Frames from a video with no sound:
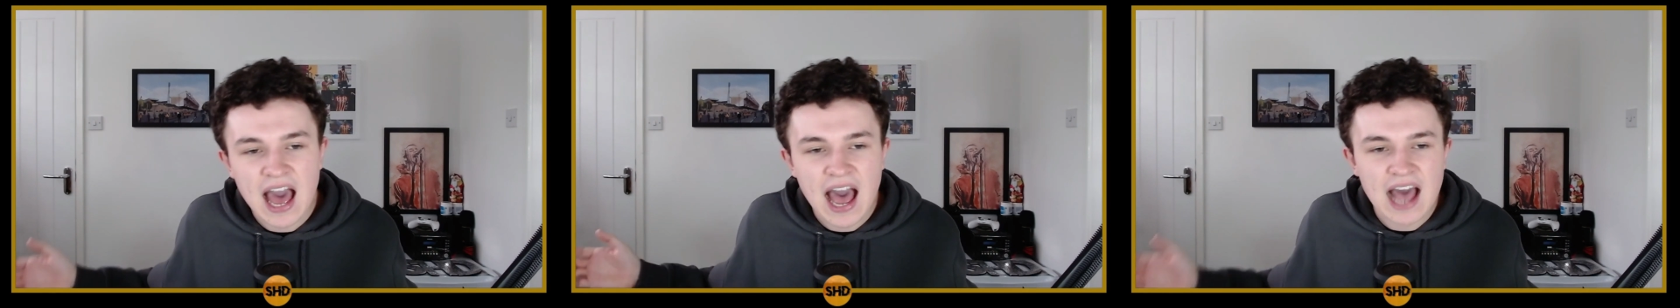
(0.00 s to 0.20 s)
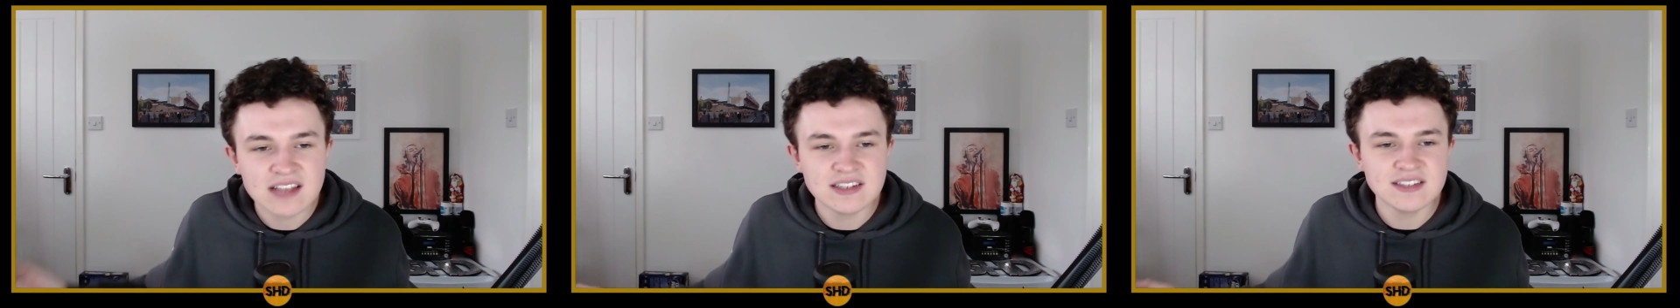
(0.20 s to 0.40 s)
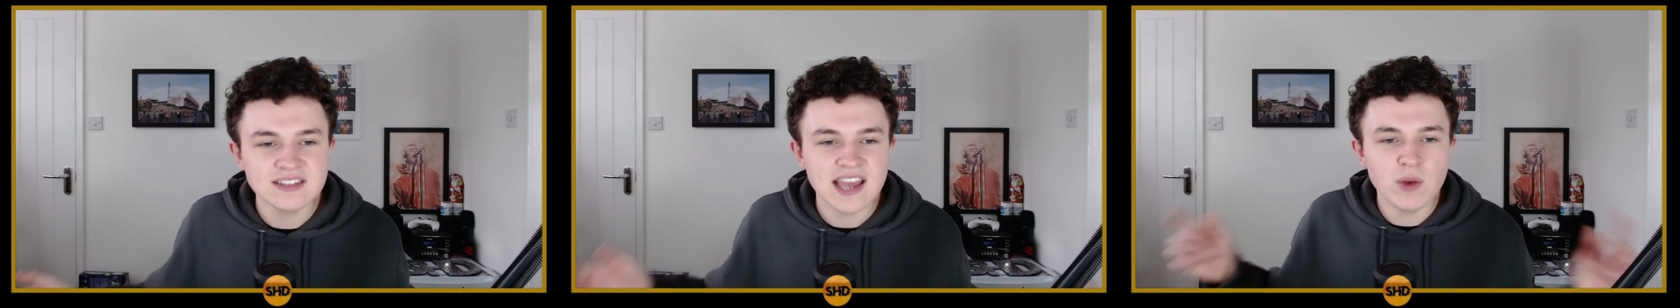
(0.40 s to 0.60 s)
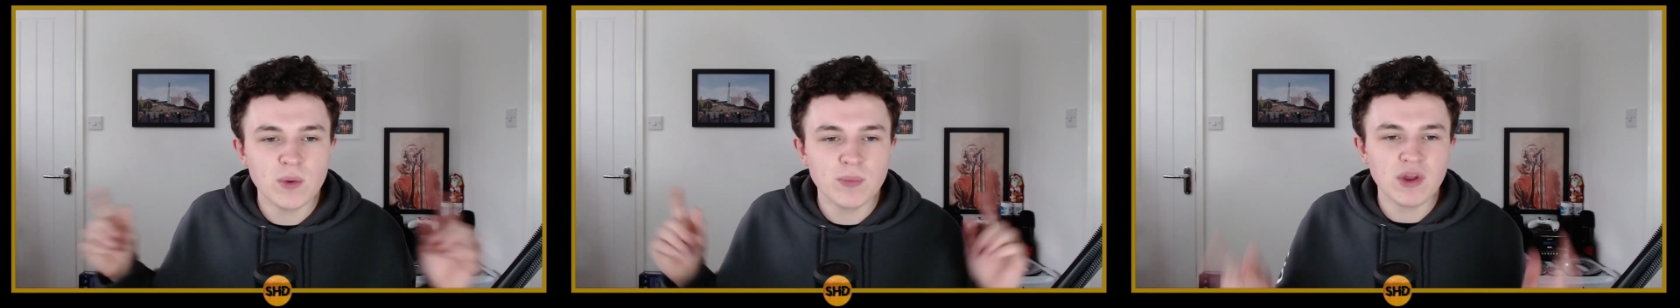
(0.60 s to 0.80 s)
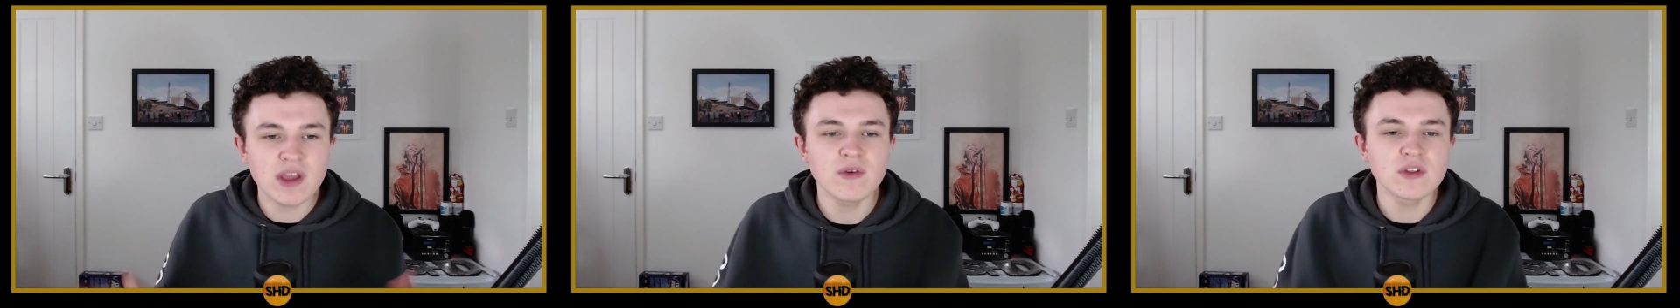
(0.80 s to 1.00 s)
as I said, we're
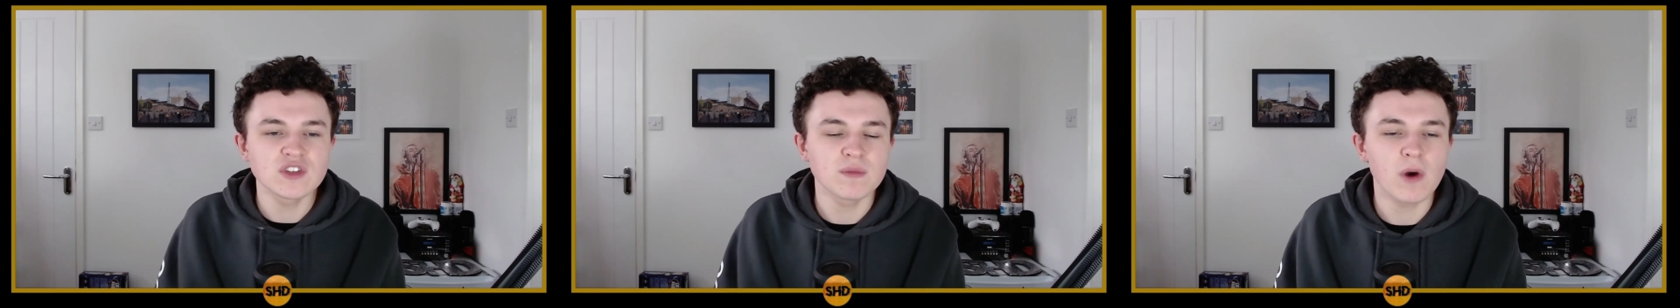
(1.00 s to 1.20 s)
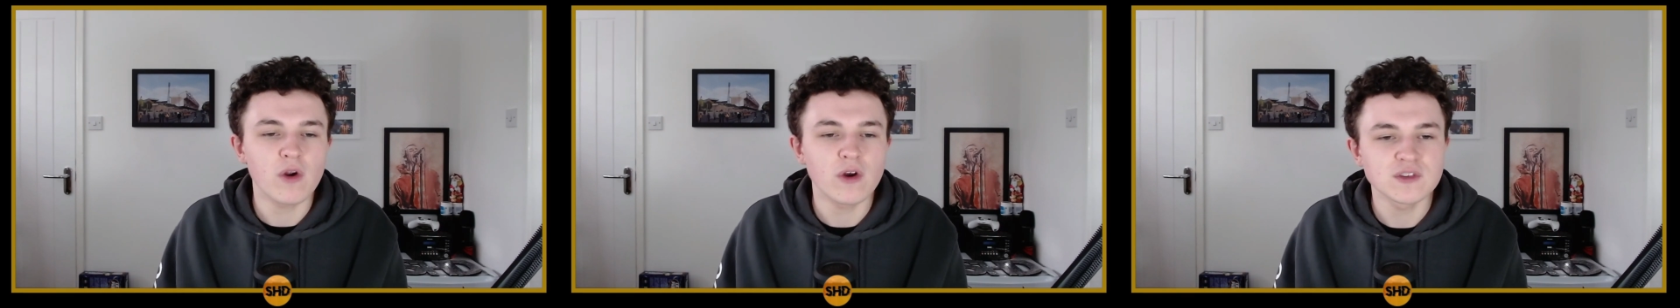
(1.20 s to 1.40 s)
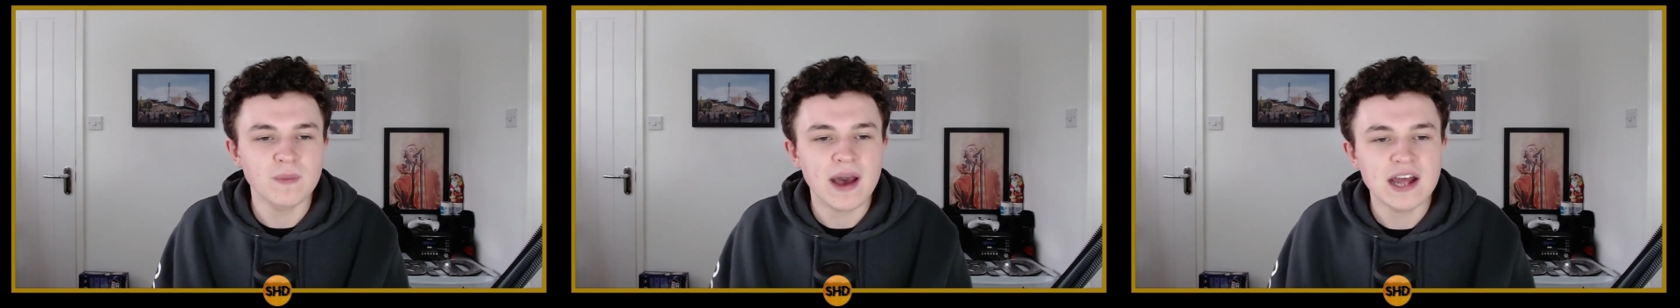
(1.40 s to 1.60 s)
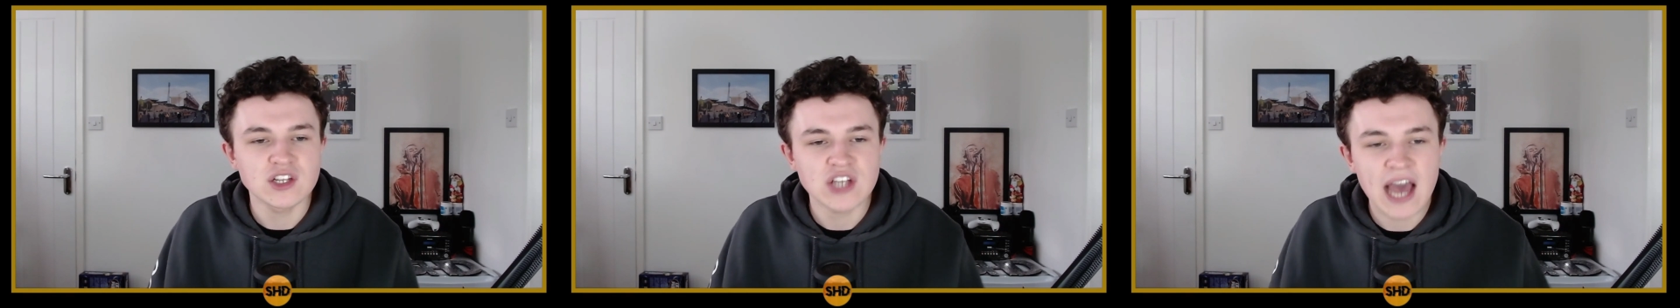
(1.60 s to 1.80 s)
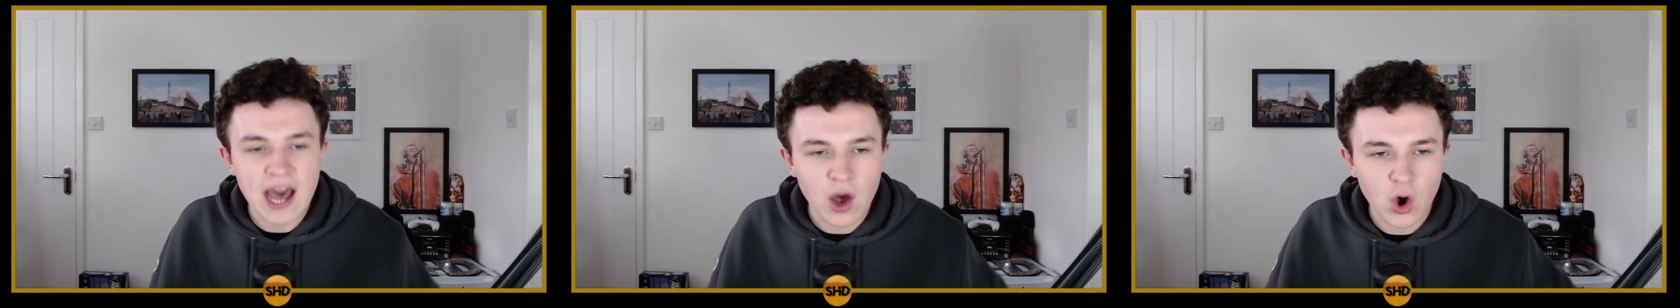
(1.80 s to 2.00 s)
previewing tomorrow's
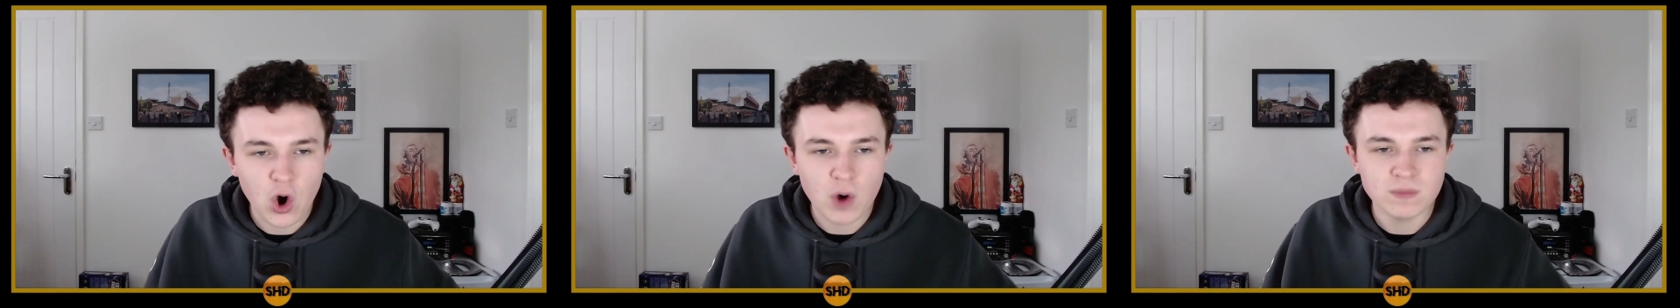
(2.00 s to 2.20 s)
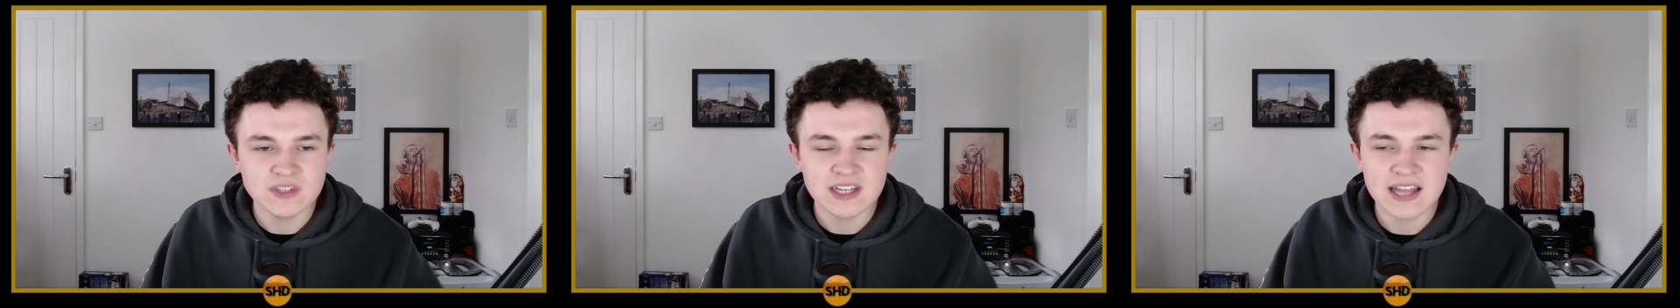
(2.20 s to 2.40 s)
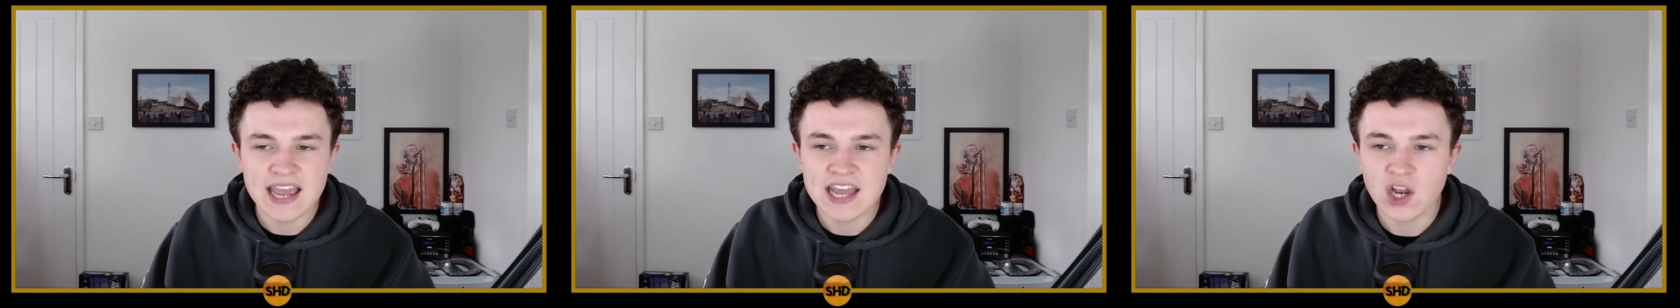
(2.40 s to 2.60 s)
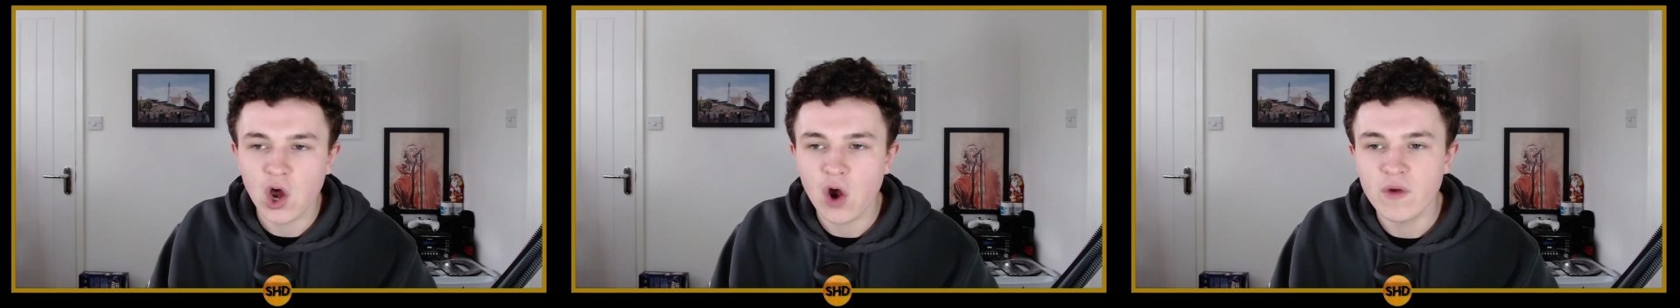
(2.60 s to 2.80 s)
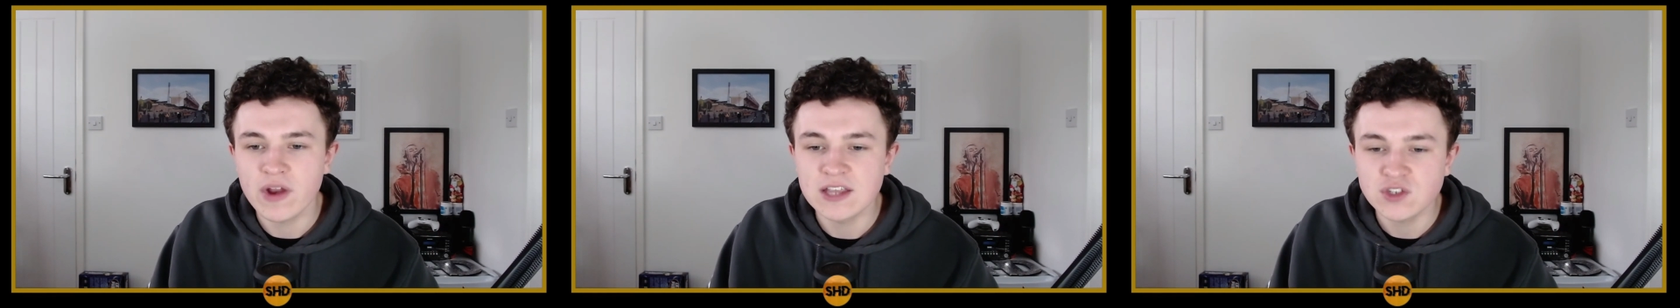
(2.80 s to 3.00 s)
match at home to Leyton Orient.